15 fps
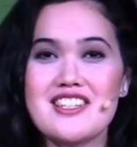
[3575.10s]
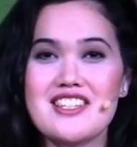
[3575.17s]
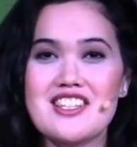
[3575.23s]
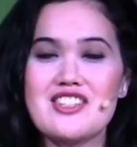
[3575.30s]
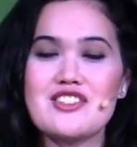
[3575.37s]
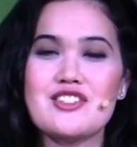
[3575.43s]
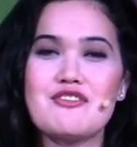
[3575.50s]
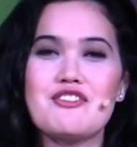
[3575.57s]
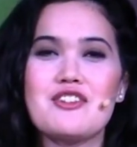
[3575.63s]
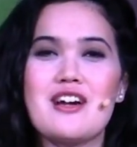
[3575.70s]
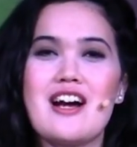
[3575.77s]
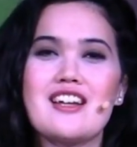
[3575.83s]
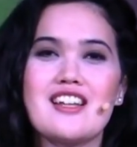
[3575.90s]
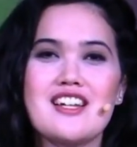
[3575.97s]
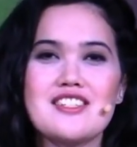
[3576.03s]
here's a few
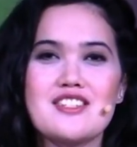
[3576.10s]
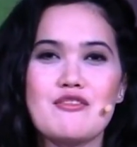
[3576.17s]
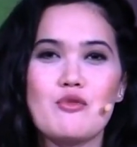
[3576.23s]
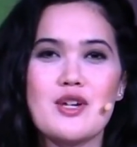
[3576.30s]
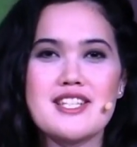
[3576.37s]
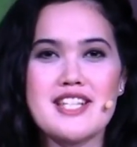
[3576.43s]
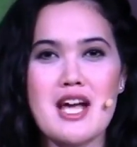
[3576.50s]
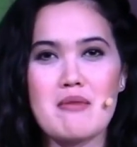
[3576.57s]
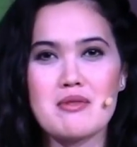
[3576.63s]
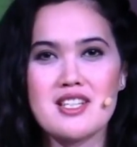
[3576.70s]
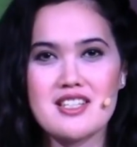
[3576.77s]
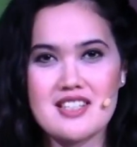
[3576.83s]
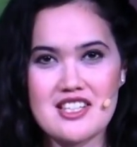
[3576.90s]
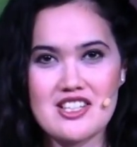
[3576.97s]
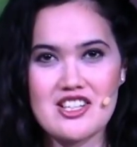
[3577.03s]
highlights of what's
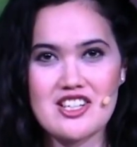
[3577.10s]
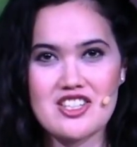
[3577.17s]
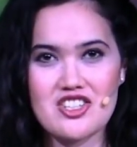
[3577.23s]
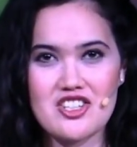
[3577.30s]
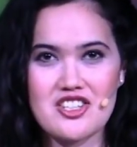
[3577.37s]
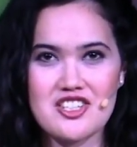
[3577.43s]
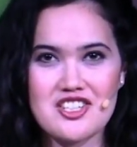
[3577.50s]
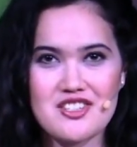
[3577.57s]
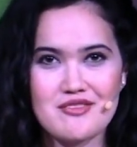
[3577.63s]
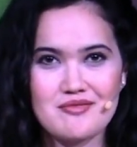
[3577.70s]
happening here at church.